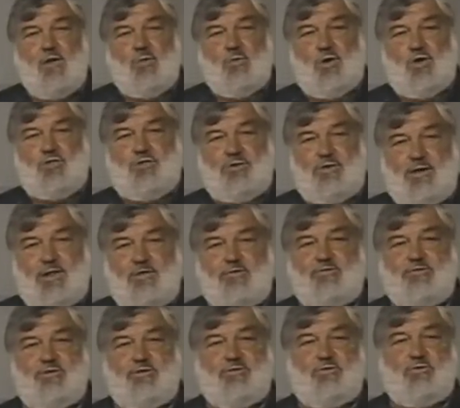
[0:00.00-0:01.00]
we should
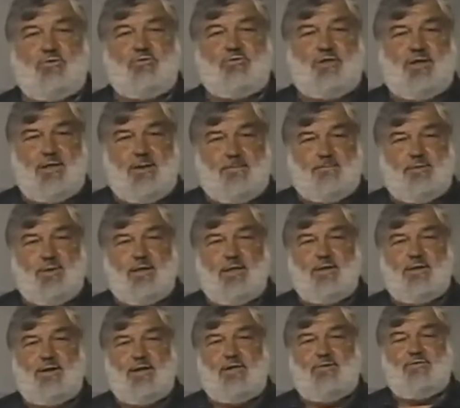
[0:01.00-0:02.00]
institute the
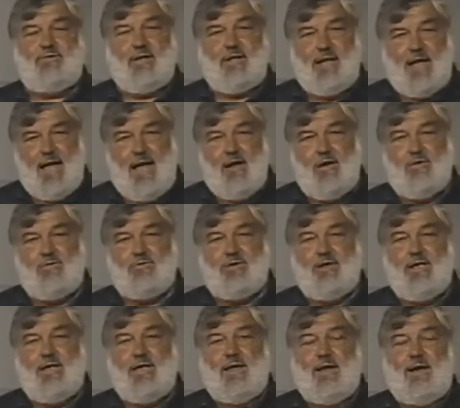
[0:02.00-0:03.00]
ability to count
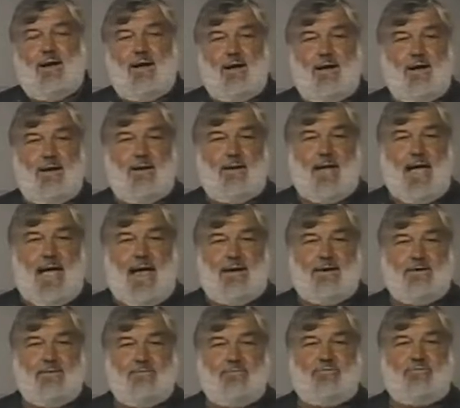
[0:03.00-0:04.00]

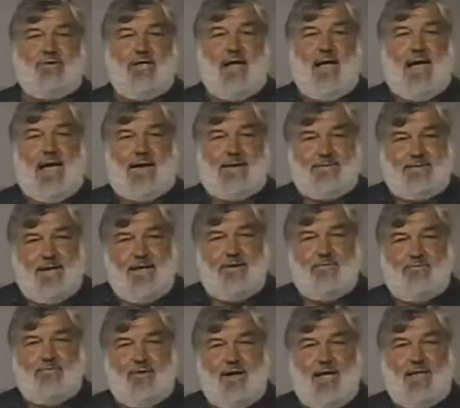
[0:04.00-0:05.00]
items,
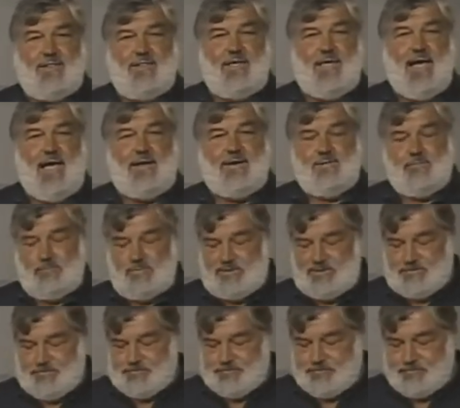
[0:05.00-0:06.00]
identify the
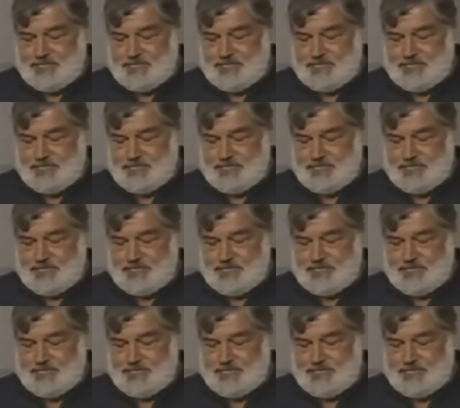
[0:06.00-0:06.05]
items,